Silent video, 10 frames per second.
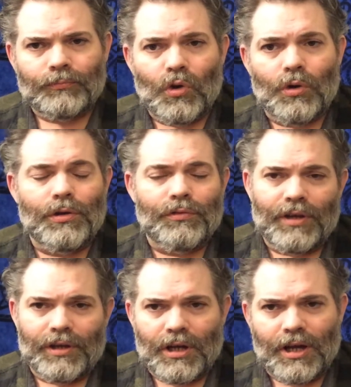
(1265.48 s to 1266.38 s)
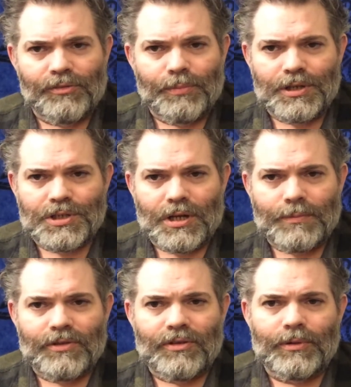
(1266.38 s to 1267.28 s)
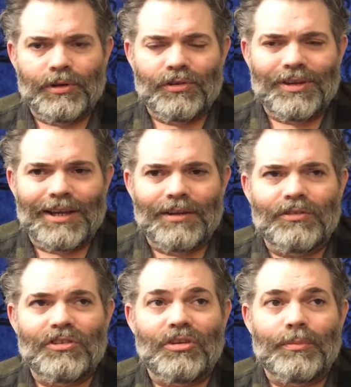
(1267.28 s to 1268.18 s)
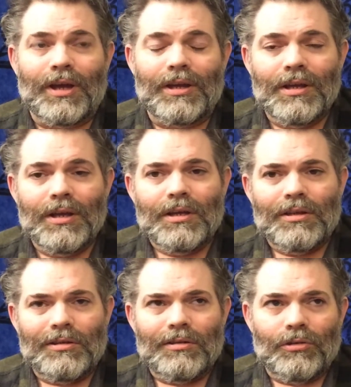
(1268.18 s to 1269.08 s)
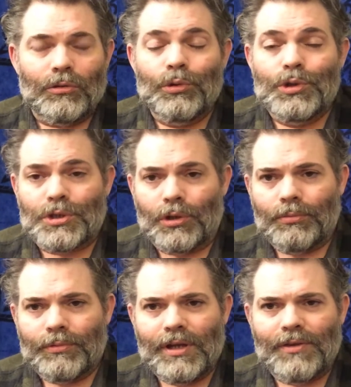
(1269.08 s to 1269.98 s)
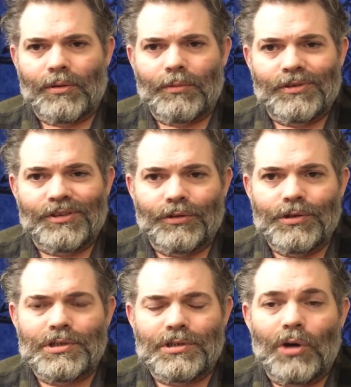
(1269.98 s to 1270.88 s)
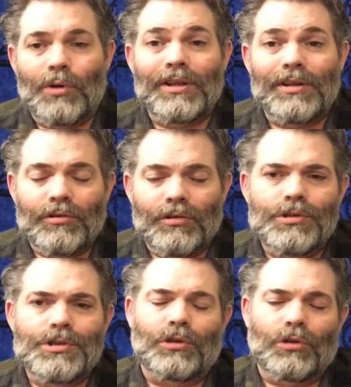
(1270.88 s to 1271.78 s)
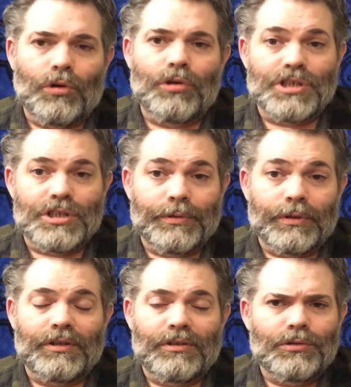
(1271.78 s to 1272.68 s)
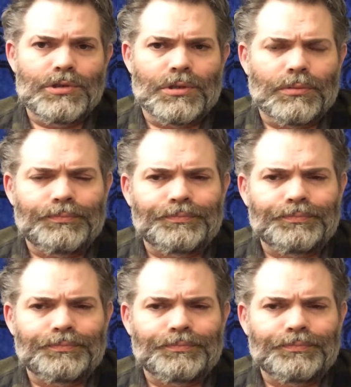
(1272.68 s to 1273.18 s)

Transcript: Or you'll find a cosplay shaman, somebody who's kind of semi-delusional, either knowing they're delusional or genuinely delusional.